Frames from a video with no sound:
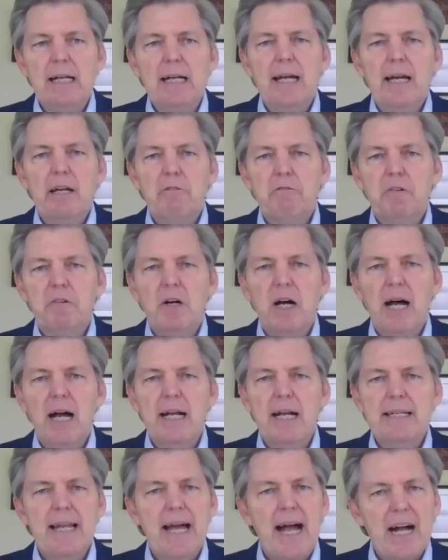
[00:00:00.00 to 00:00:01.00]
and
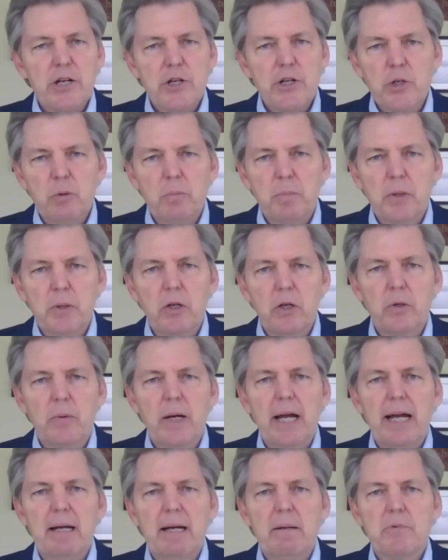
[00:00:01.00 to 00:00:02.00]
find national
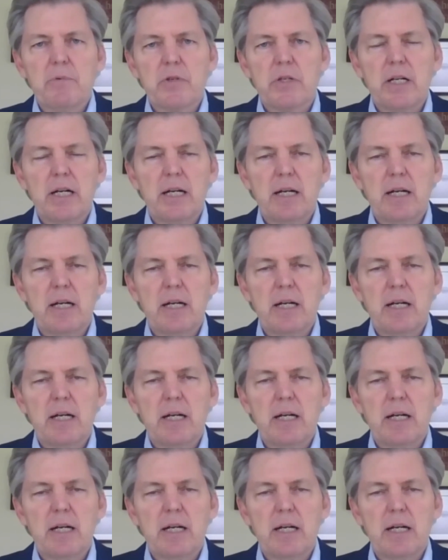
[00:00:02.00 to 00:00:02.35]
programs,